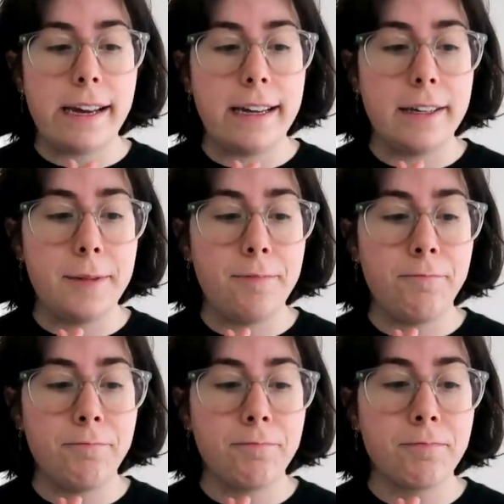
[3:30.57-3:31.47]

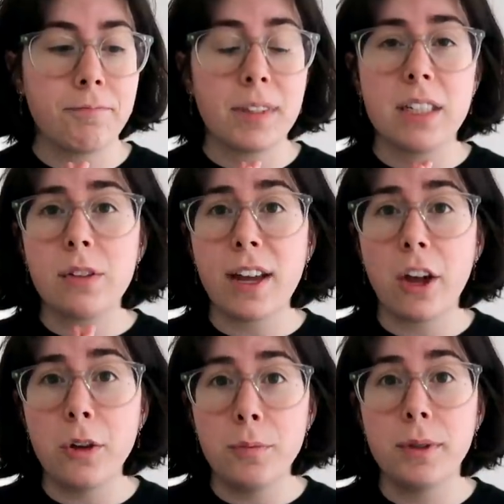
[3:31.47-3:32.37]
So I
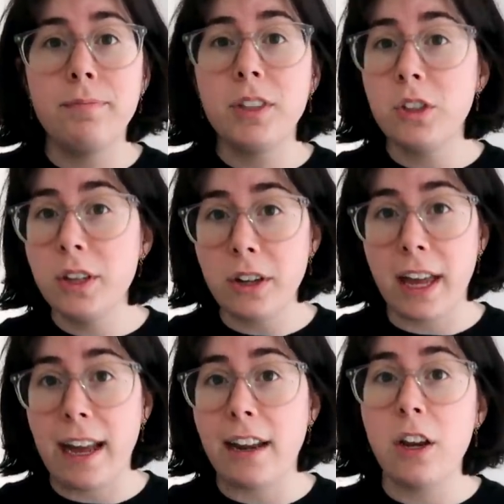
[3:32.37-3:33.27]
hope you're doing
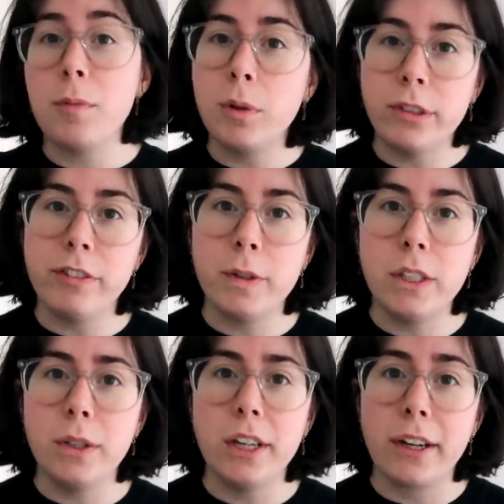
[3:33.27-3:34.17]
okay, and I hope all of you are
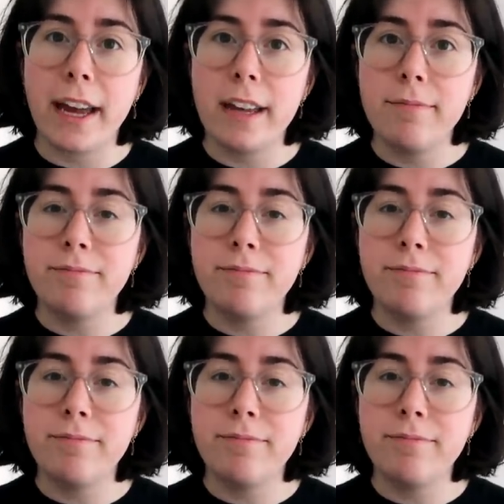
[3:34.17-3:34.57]
doing okay.